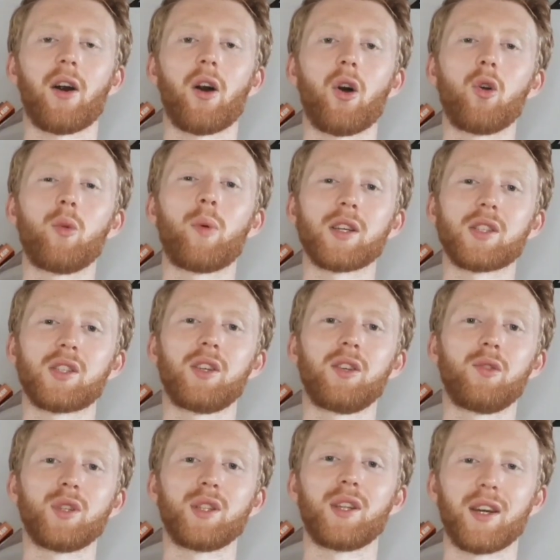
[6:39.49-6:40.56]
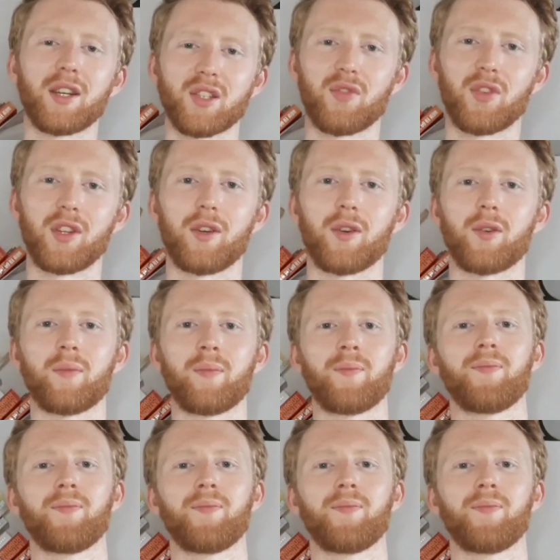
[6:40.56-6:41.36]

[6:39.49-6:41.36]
and I hope I see you in the next video.